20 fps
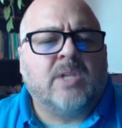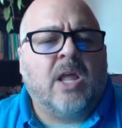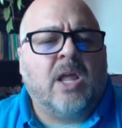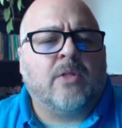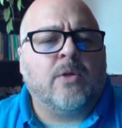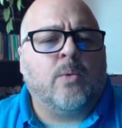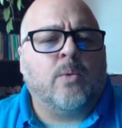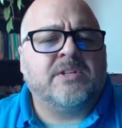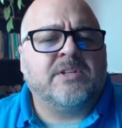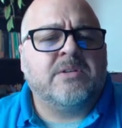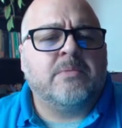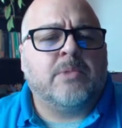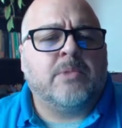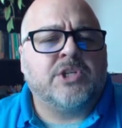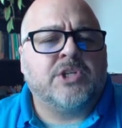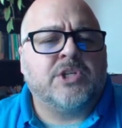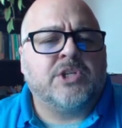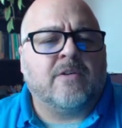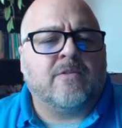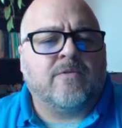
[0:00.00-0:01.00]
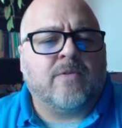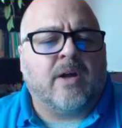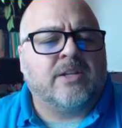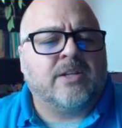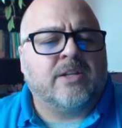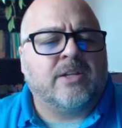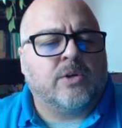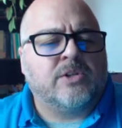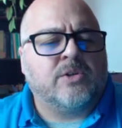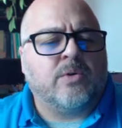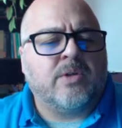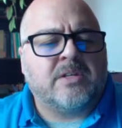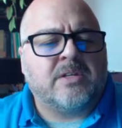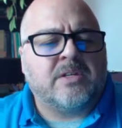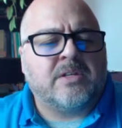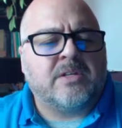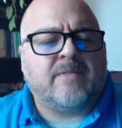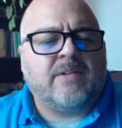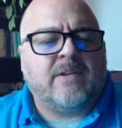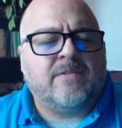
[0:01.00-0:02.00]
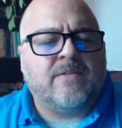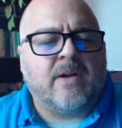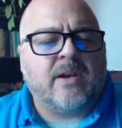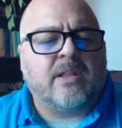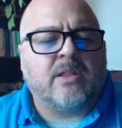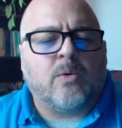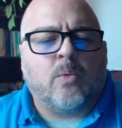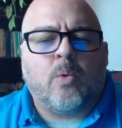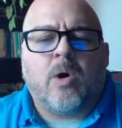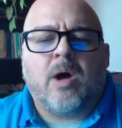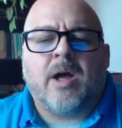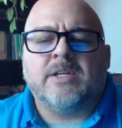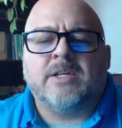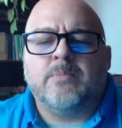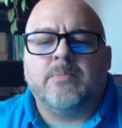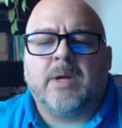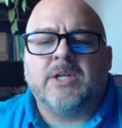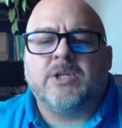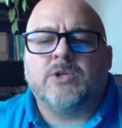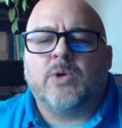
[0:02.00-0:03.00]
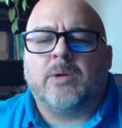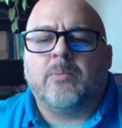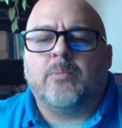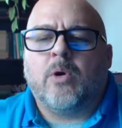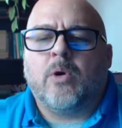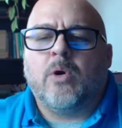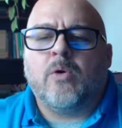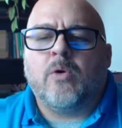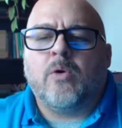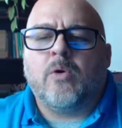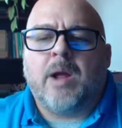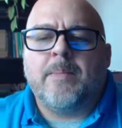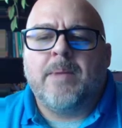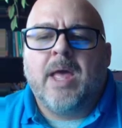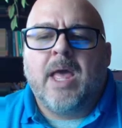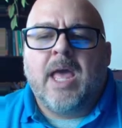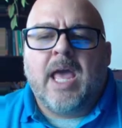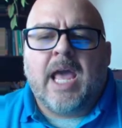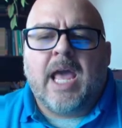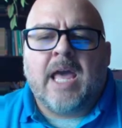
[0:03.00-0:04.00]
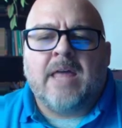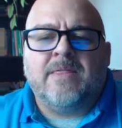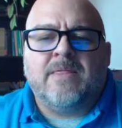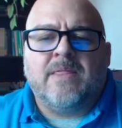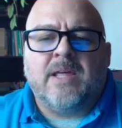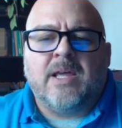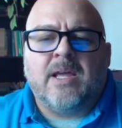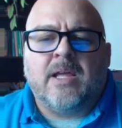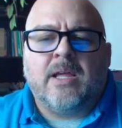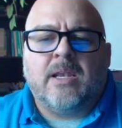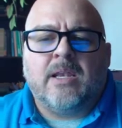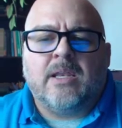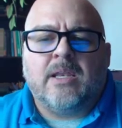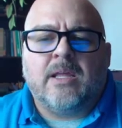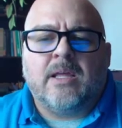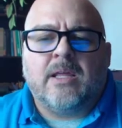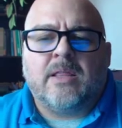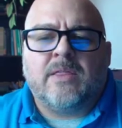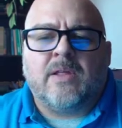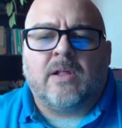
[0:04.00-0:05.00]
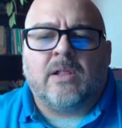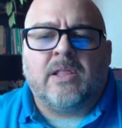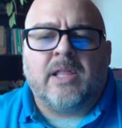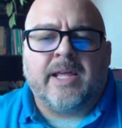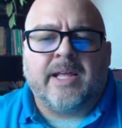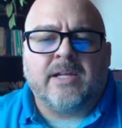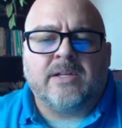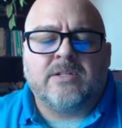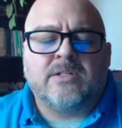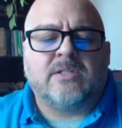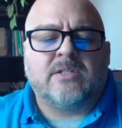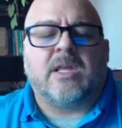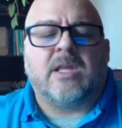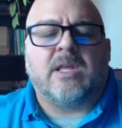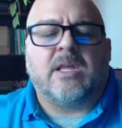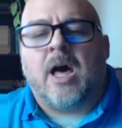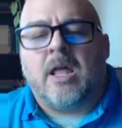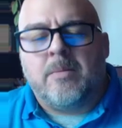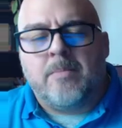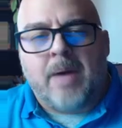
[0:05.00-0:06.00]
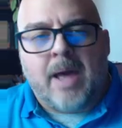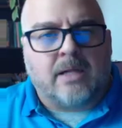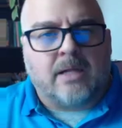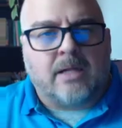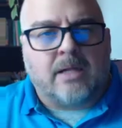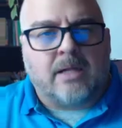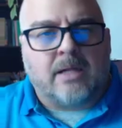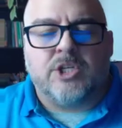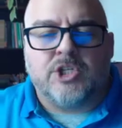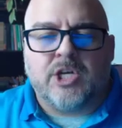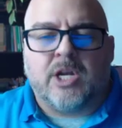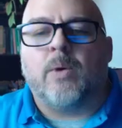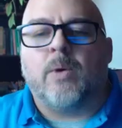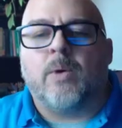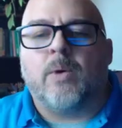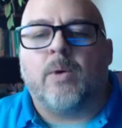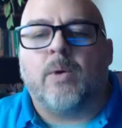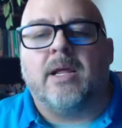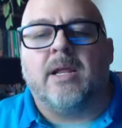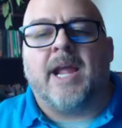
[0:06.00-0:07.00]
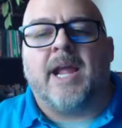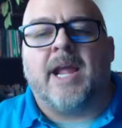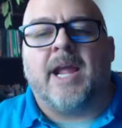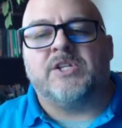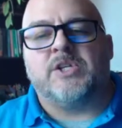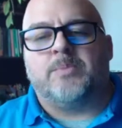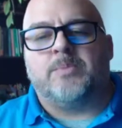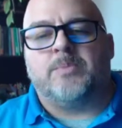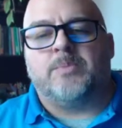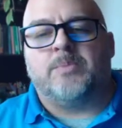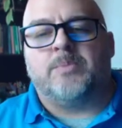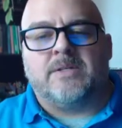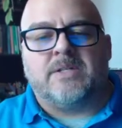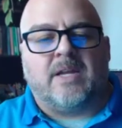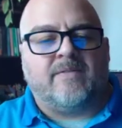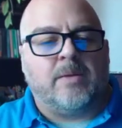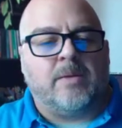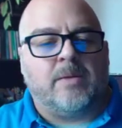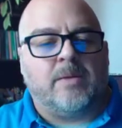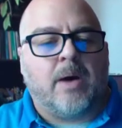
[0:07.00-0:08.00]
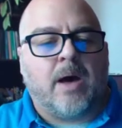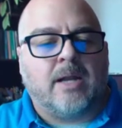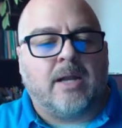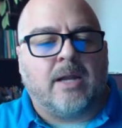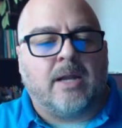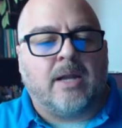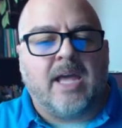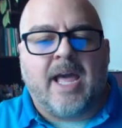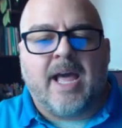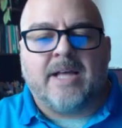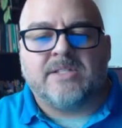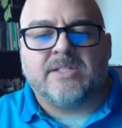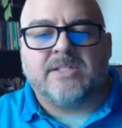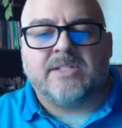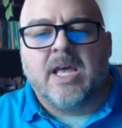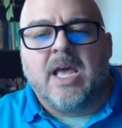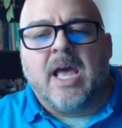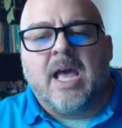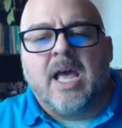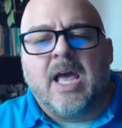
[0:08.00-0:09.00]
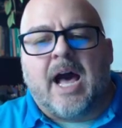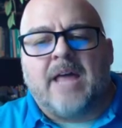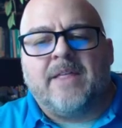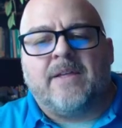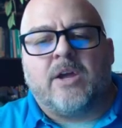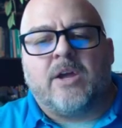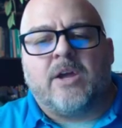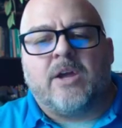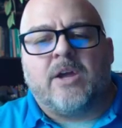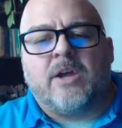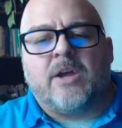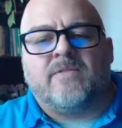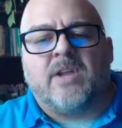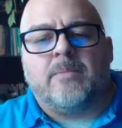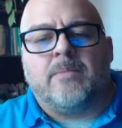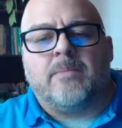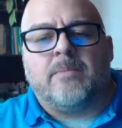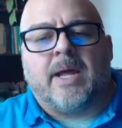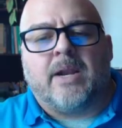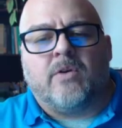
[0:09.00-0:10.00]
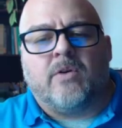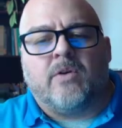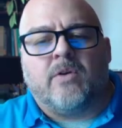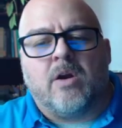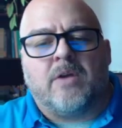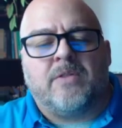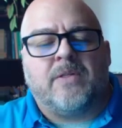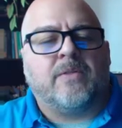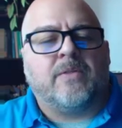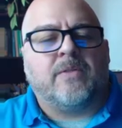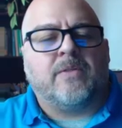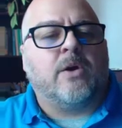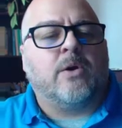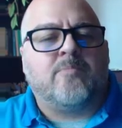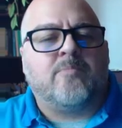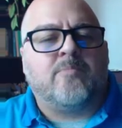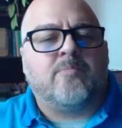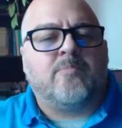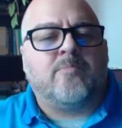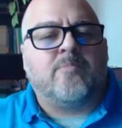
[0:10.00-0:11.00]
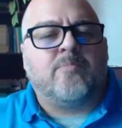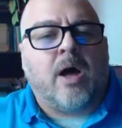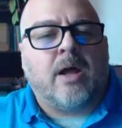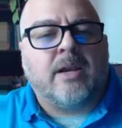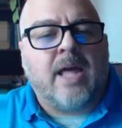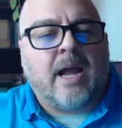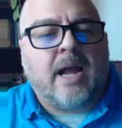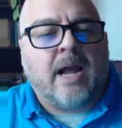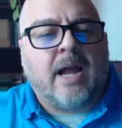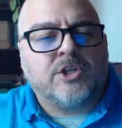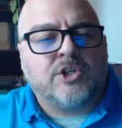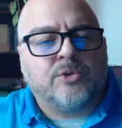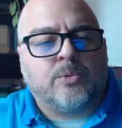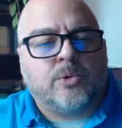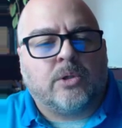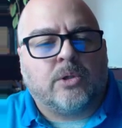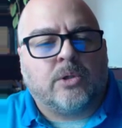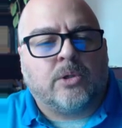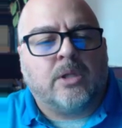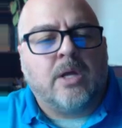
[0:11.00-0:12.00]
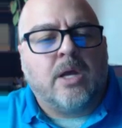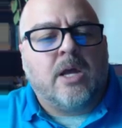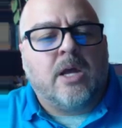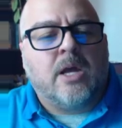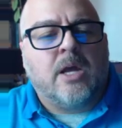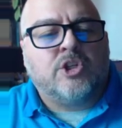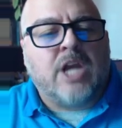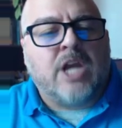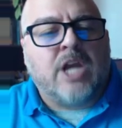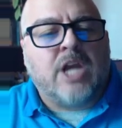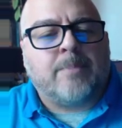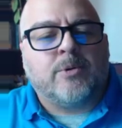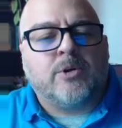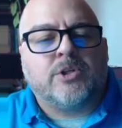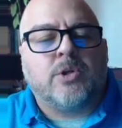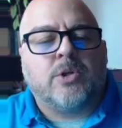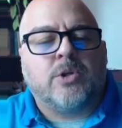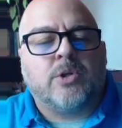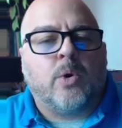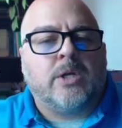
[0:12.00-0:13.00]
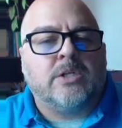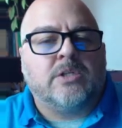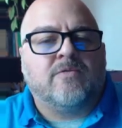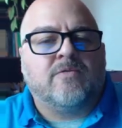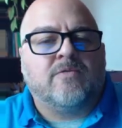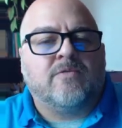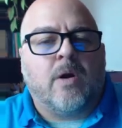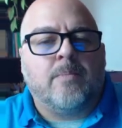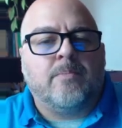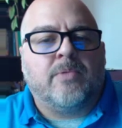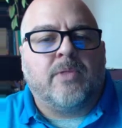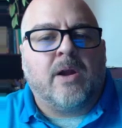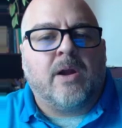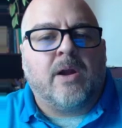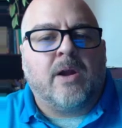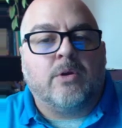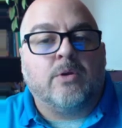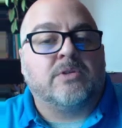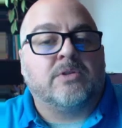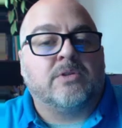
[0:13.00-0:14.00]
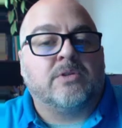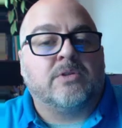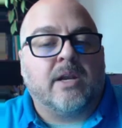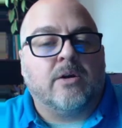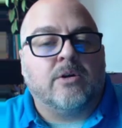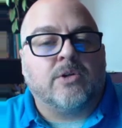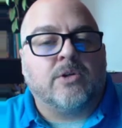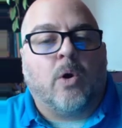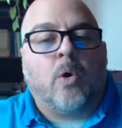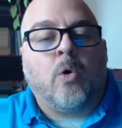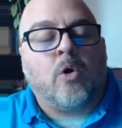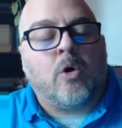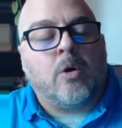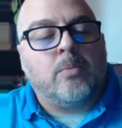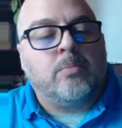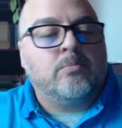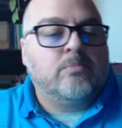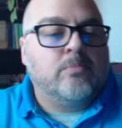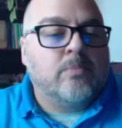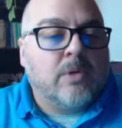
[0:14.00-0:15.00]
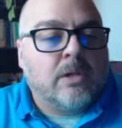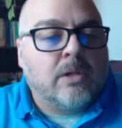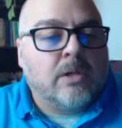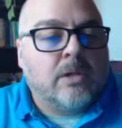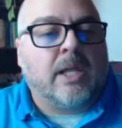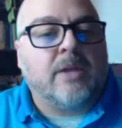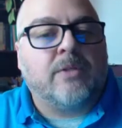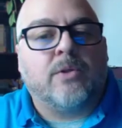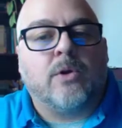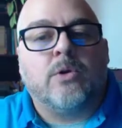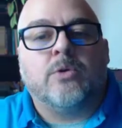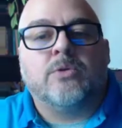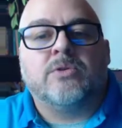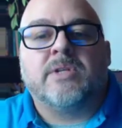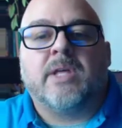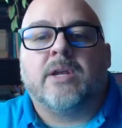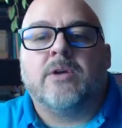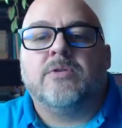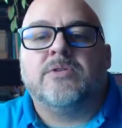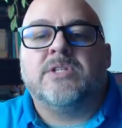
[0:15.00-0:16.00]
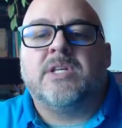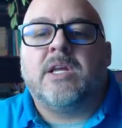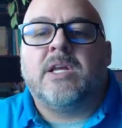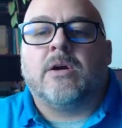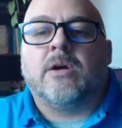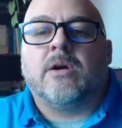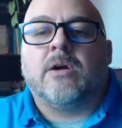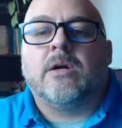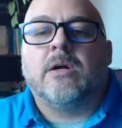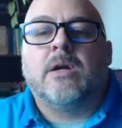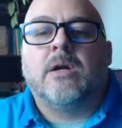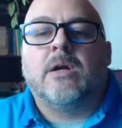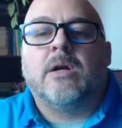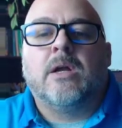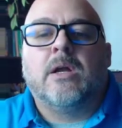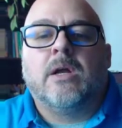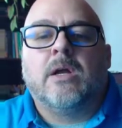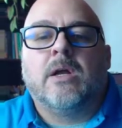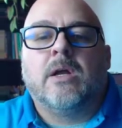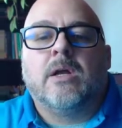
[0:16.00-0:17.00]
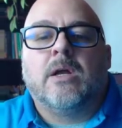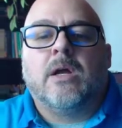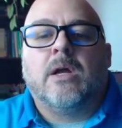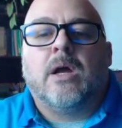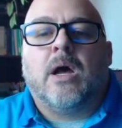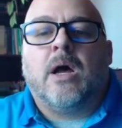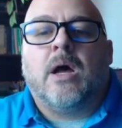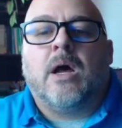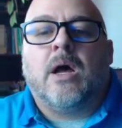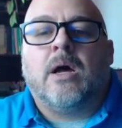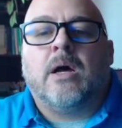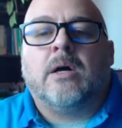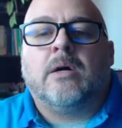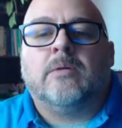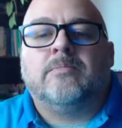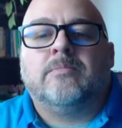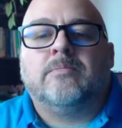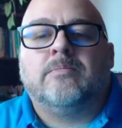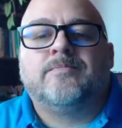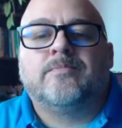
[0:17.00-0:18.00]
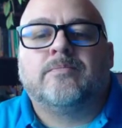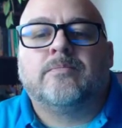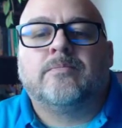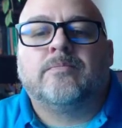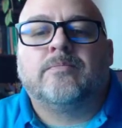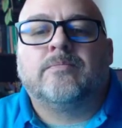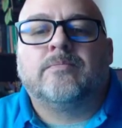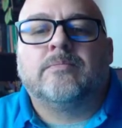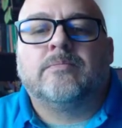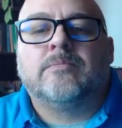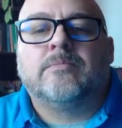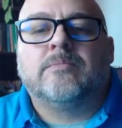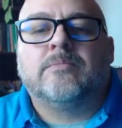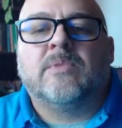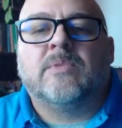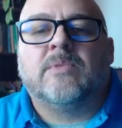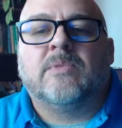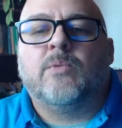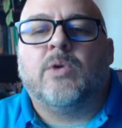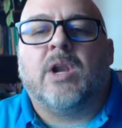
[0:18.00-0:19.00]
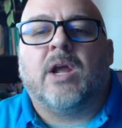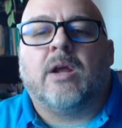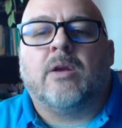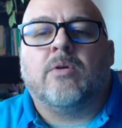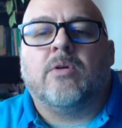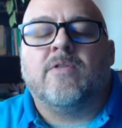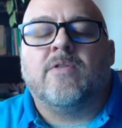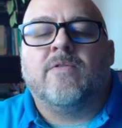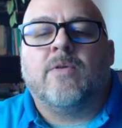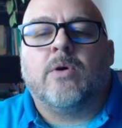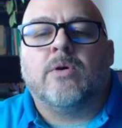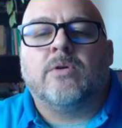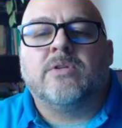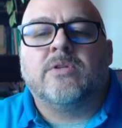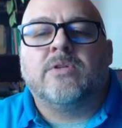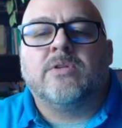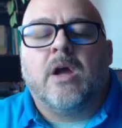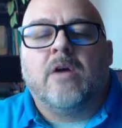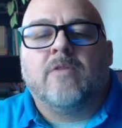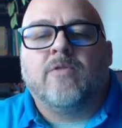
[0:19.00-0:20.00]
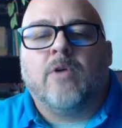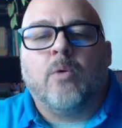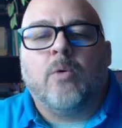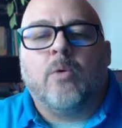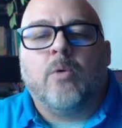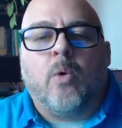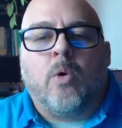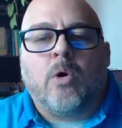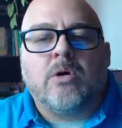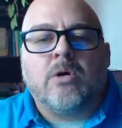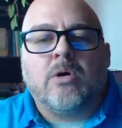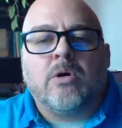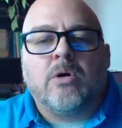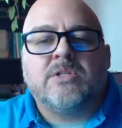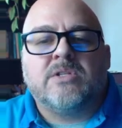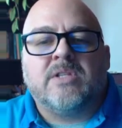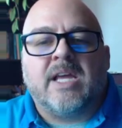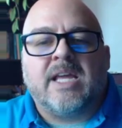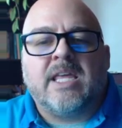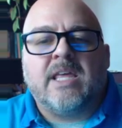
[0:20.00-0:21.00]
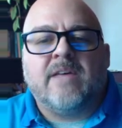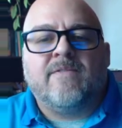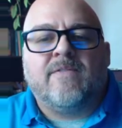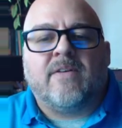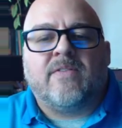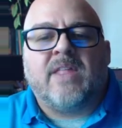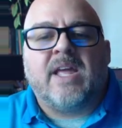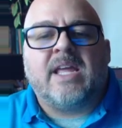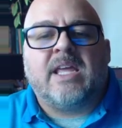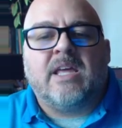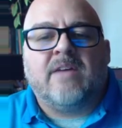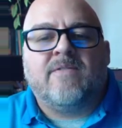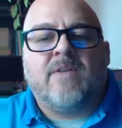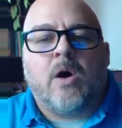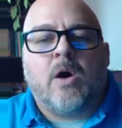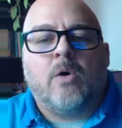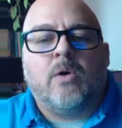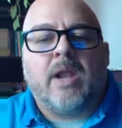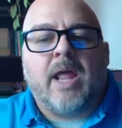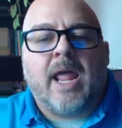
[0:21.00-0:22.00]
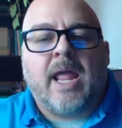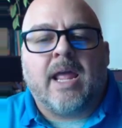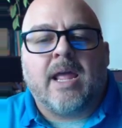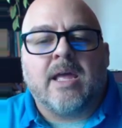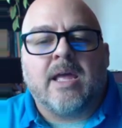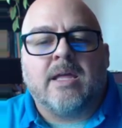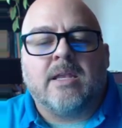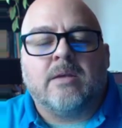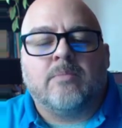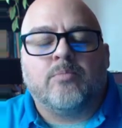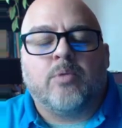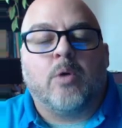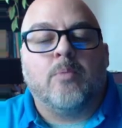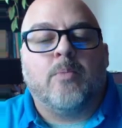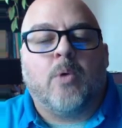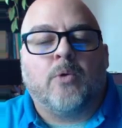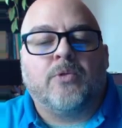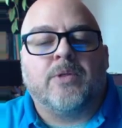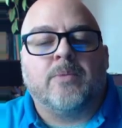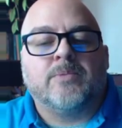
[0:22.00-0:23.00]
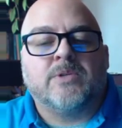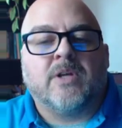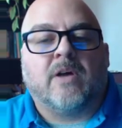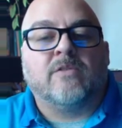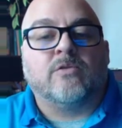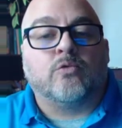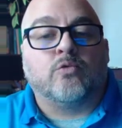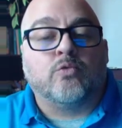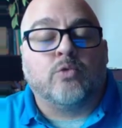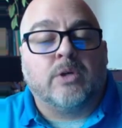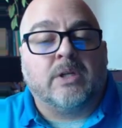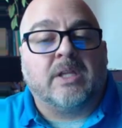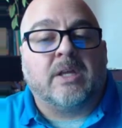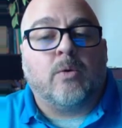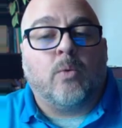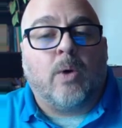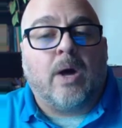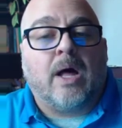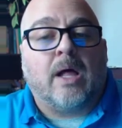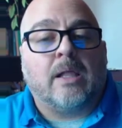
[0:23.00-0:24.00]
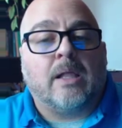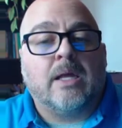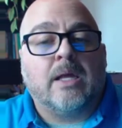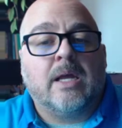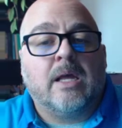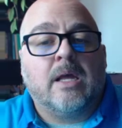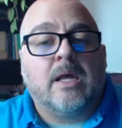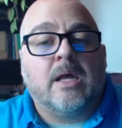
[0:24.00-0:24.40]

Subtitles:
now there wasn't much on the front, so it's only the Safety Fund and the WISE mentoring program, and then the links, the automatically generated ASSP safety podcasts. I think they could have done better here. I think they could have brought actual chapter stories from their newsletters, or linked their newsletters here. We're not going to go to the photos. For awards, they give out and promote themselves really well.